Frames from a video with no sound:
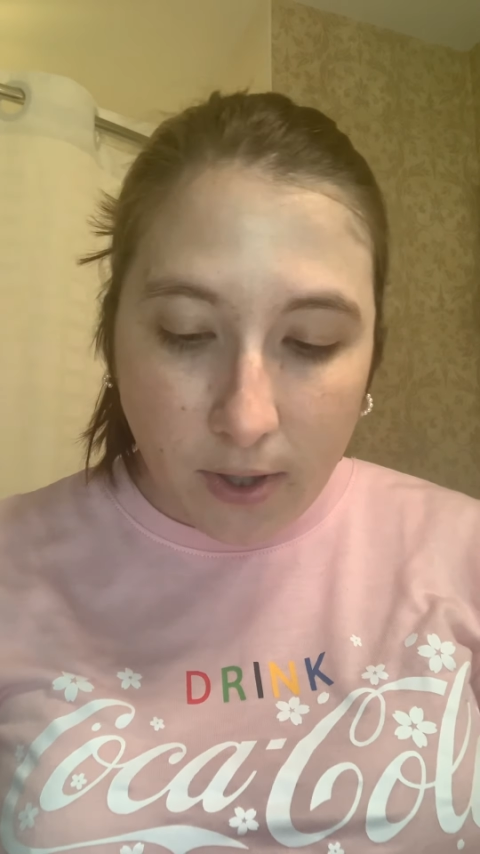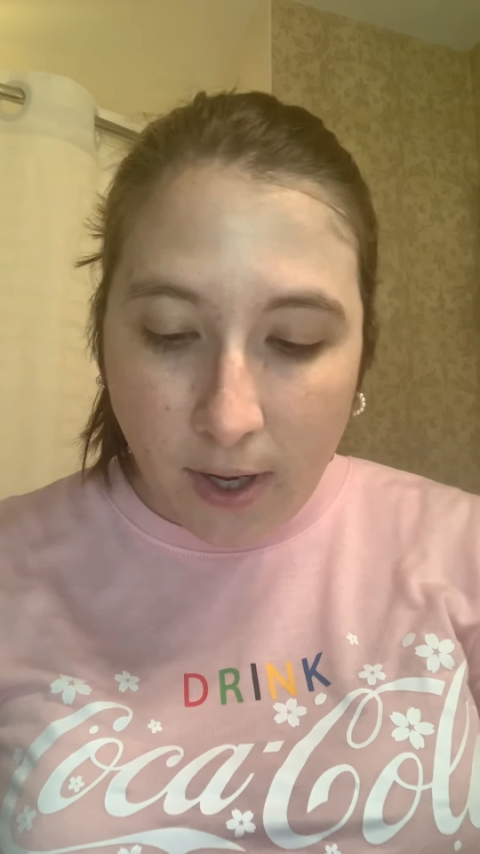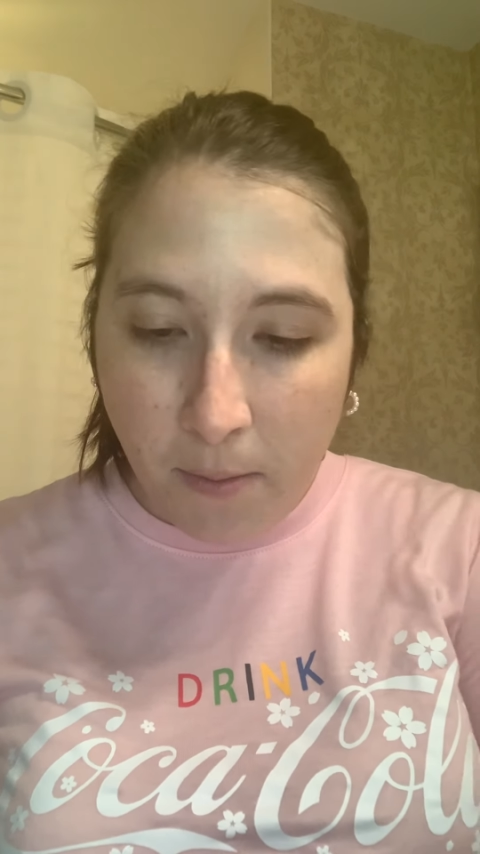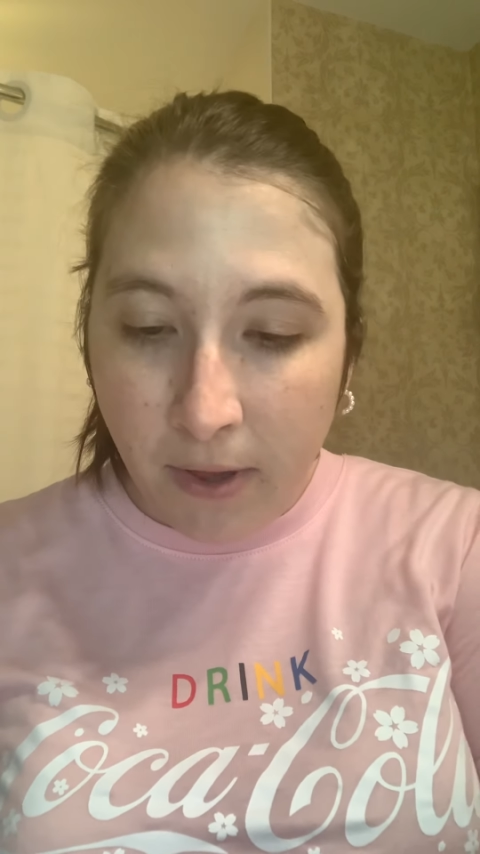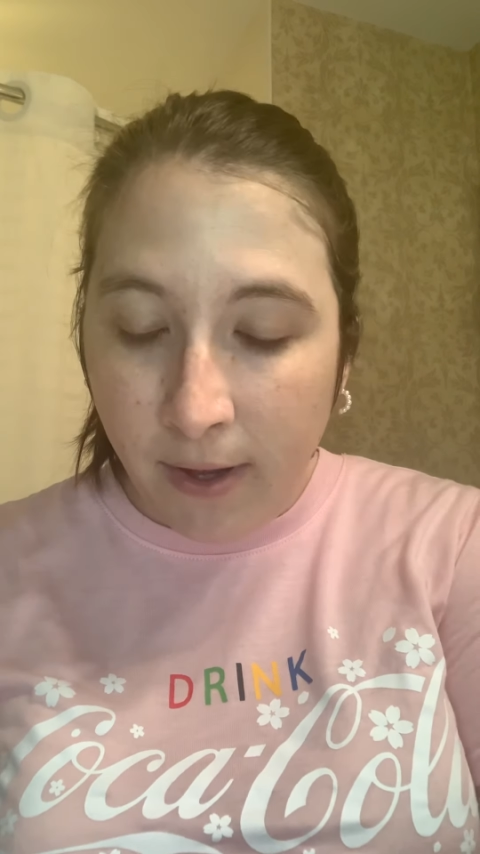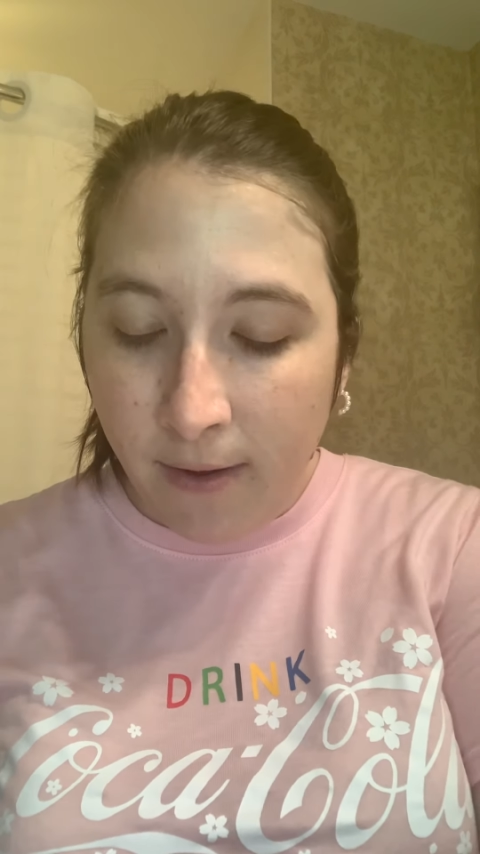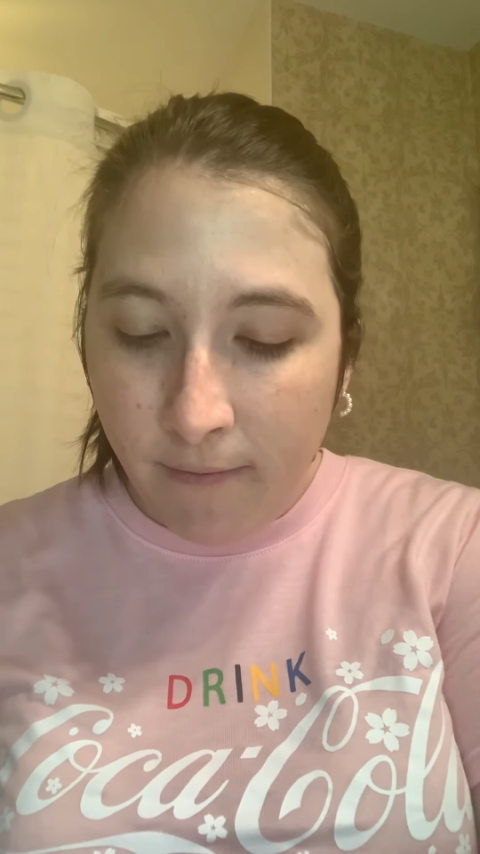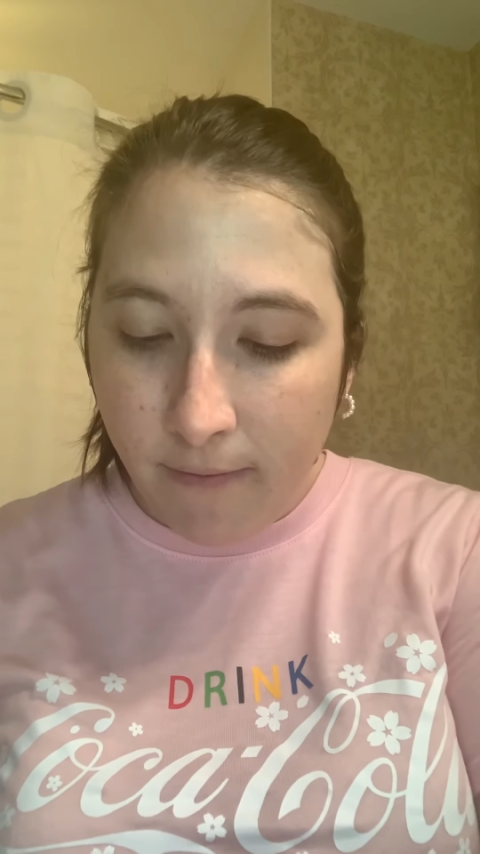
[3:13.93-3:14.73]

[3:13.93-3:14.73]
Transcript: I believe.